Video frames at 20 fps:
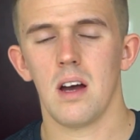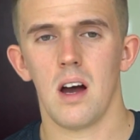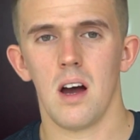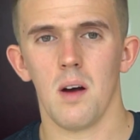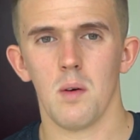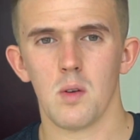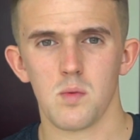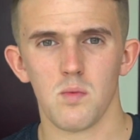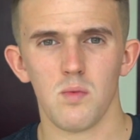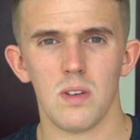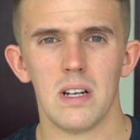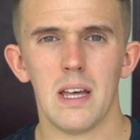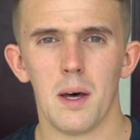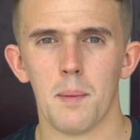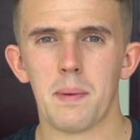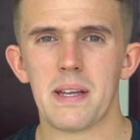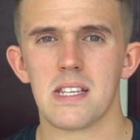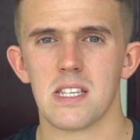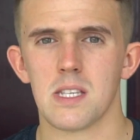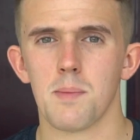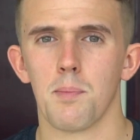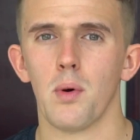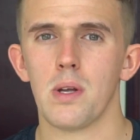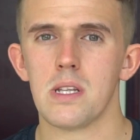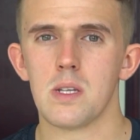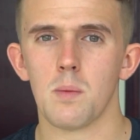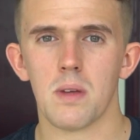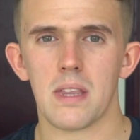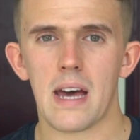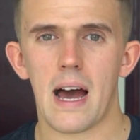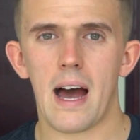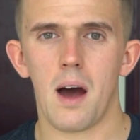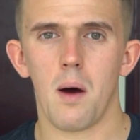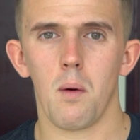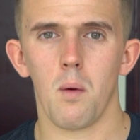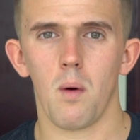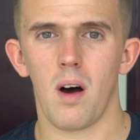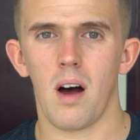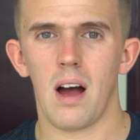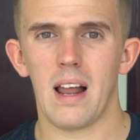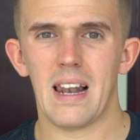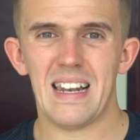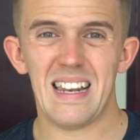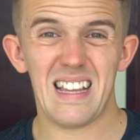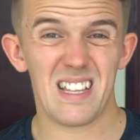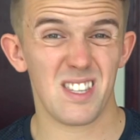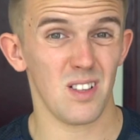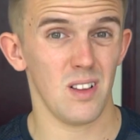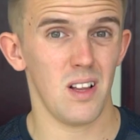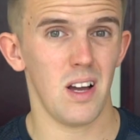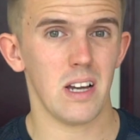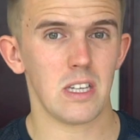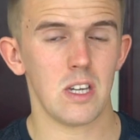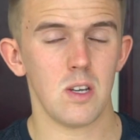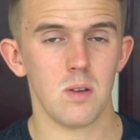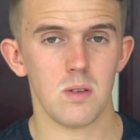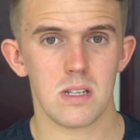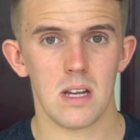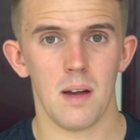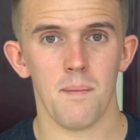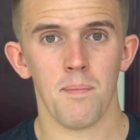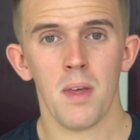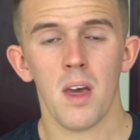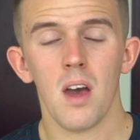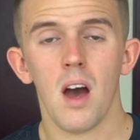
I was a little bit disappointed with how little I used it.